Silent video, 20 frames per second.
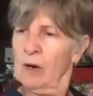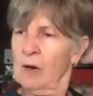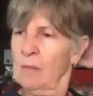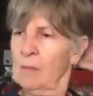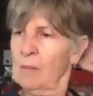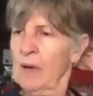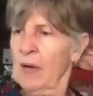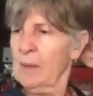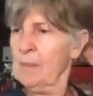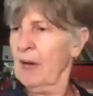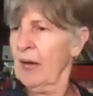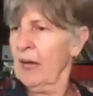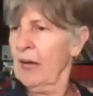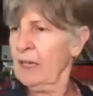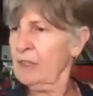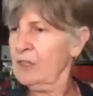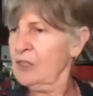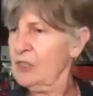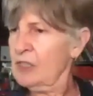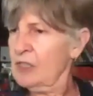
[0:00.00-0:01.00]
my body,
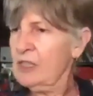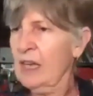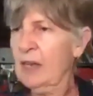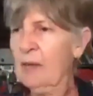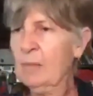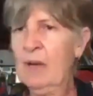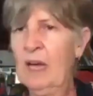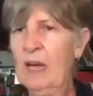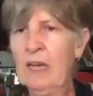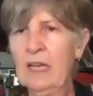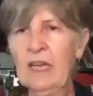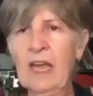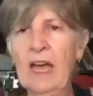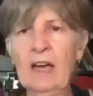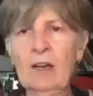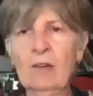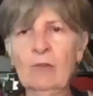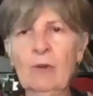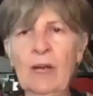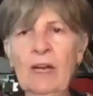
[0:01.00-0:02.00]
just like my cat
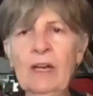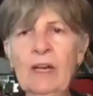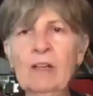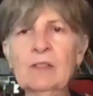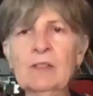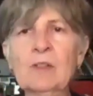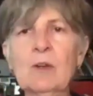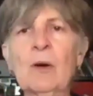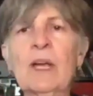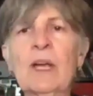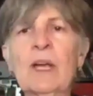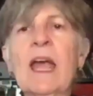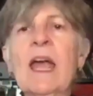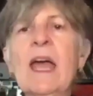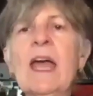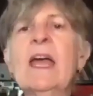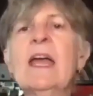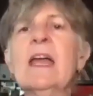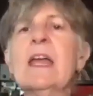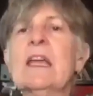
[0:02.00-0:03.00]
Greta, is going,
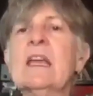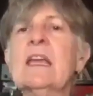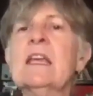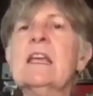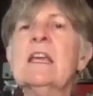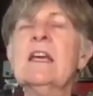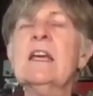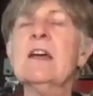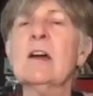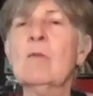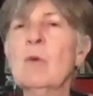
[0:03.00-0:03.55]
hey, here, what